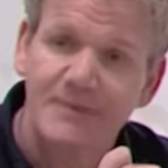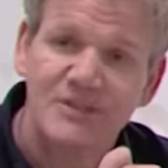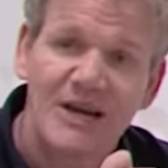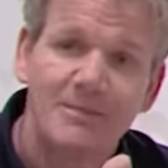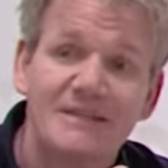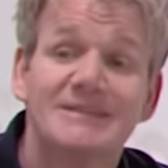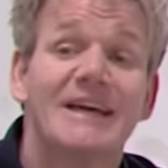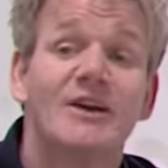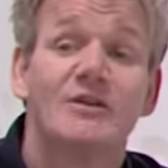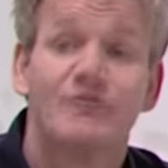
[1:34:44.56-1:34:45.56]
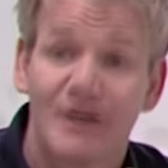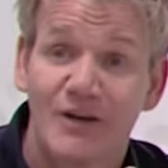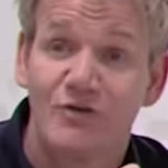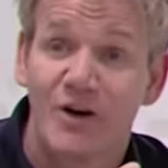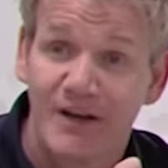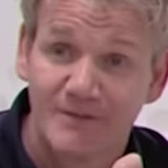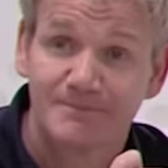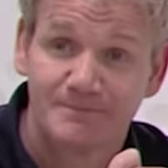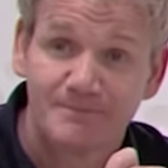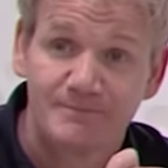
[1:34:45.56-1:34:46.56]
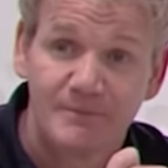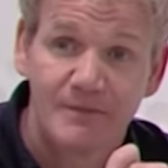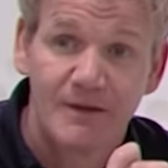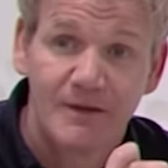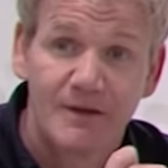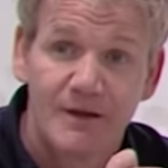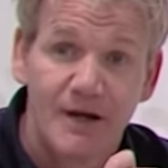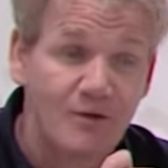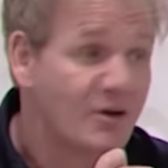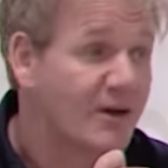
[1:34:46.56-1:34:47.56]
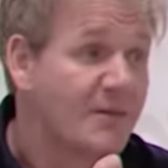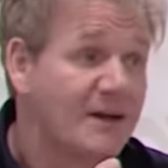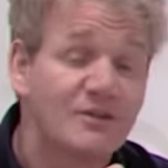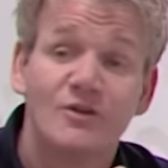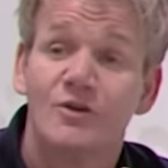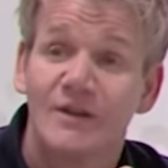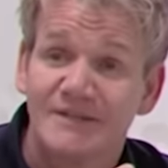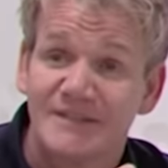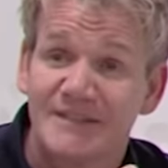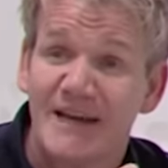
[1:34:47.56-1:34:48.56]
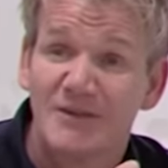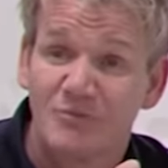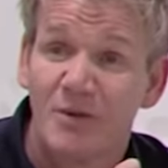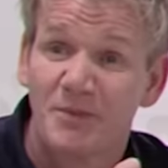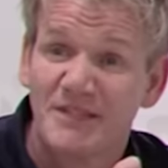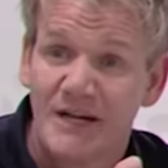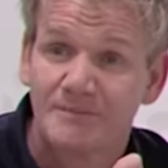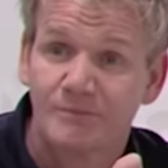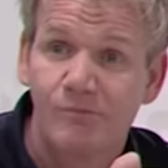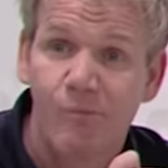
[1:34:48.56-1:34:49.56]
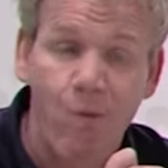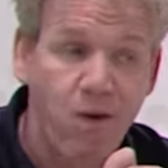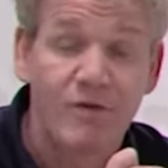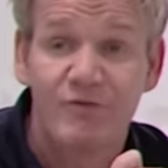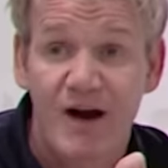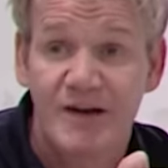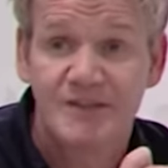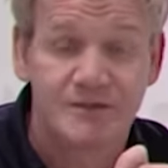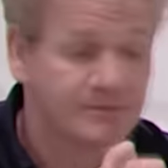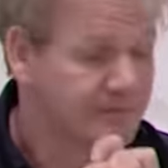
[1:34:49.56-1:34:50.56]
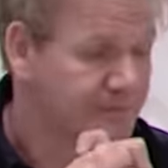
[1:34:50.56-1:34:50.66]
Maybe Chappie needs to get on a fucking rocket. A rocket back to New Orleans to see how it's properly done. Fast.